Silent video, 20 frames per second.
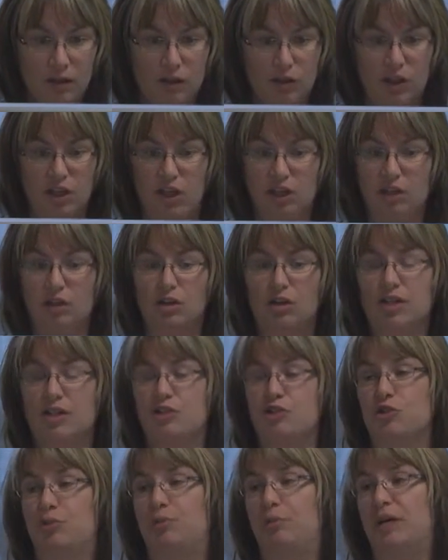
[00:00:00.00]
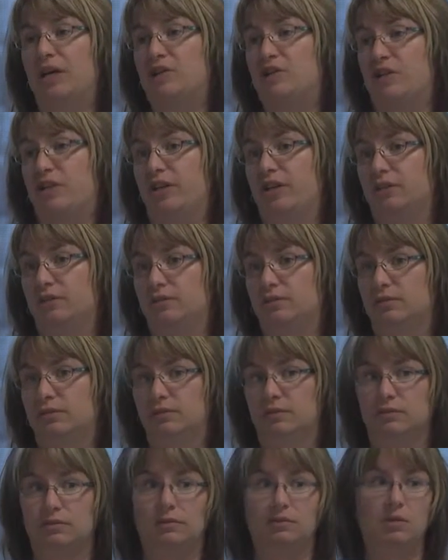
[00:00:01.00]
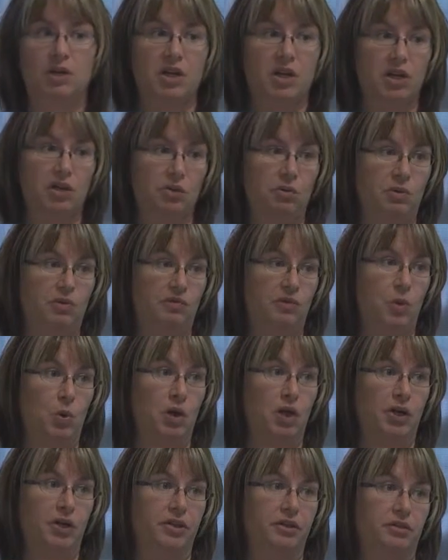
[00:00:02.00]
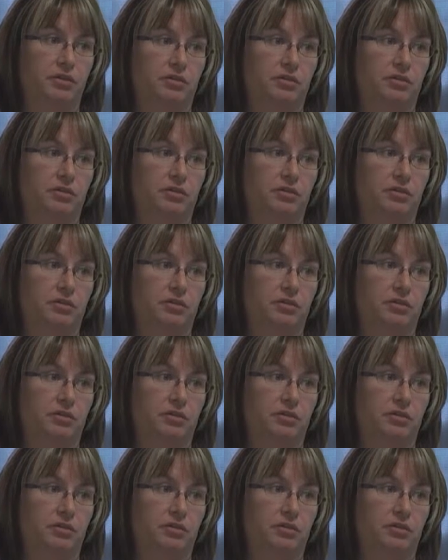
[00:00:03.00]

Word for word: You gotta look at your budget. What can you afford?